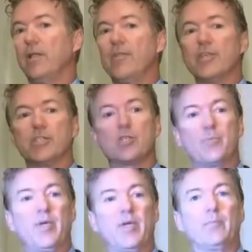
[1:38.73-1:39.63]
Make this a is
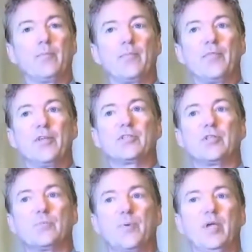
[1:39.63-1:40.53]
being this
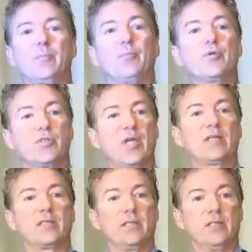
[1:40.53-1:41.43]
is being
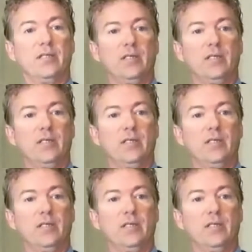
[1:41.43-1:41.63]
presented